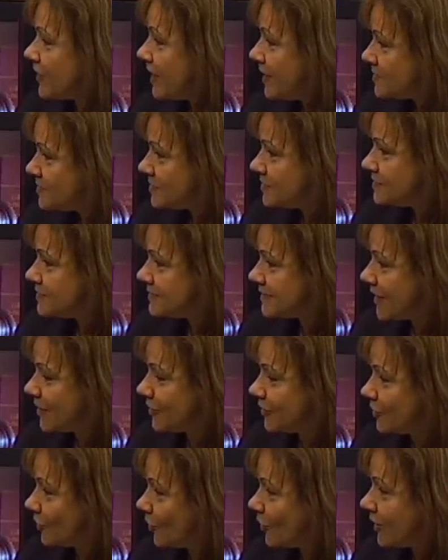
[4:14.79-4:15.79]
with cousins
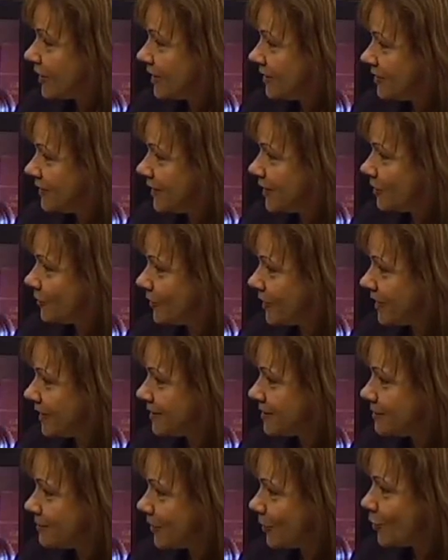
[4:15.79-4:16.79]
out in Oregon that are
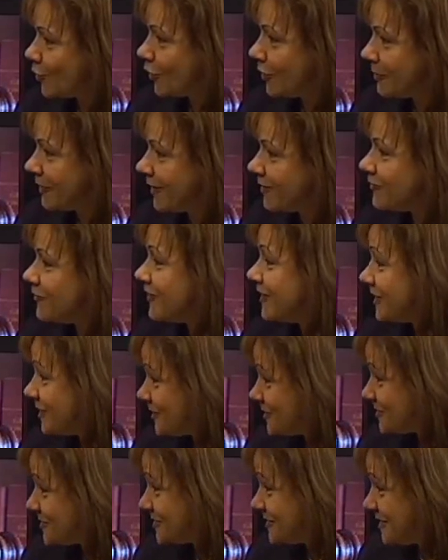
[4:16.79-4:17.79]
running the McCormick
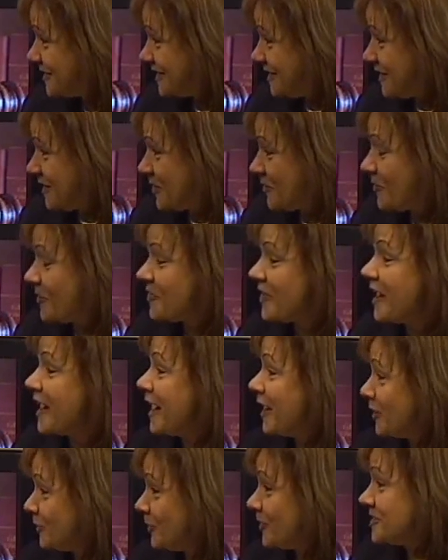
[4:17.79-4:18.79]
fields, where the
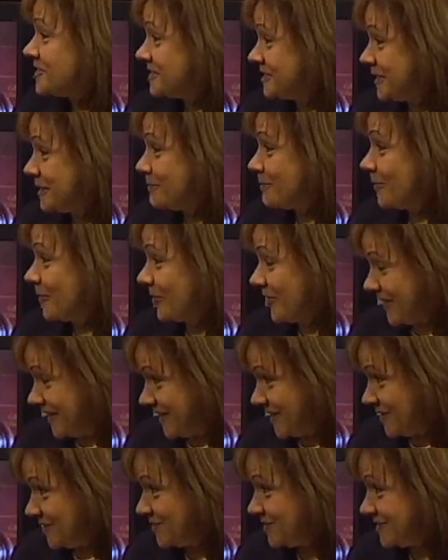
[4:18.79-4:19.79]
hardwood timber
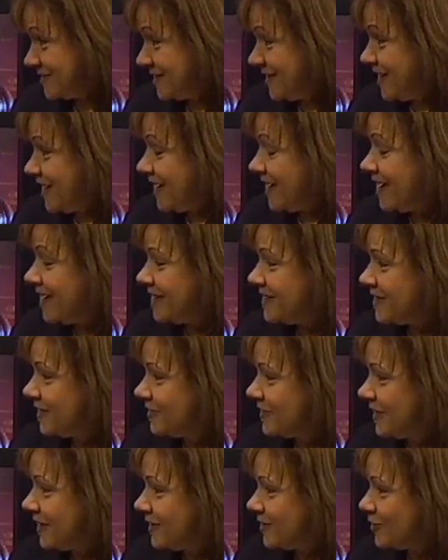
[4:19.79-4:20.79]
is uh,
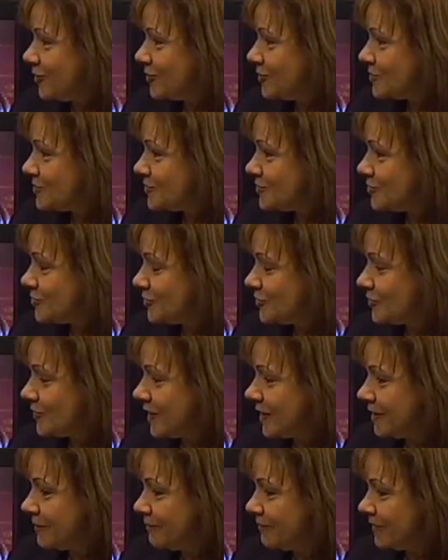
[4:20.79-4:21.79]
that they use
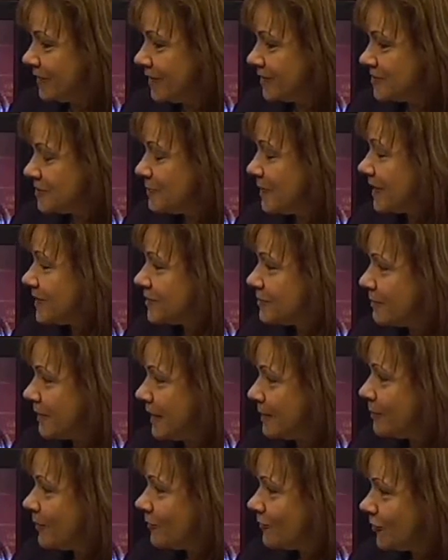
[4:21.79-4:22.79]
to um, to make the
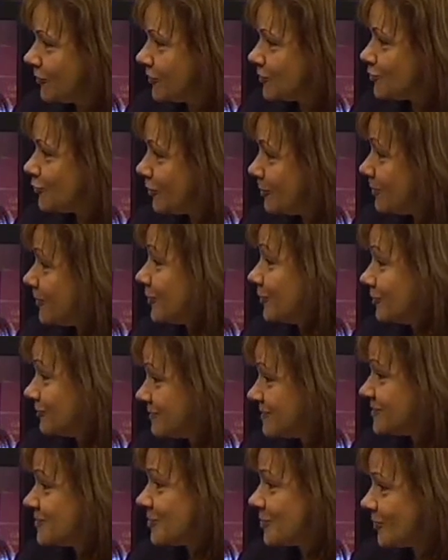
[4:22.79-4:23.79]
paper for the
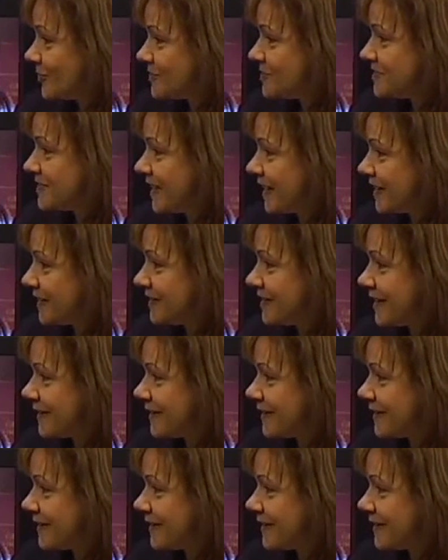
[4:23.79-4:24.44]
Tribune. So there is that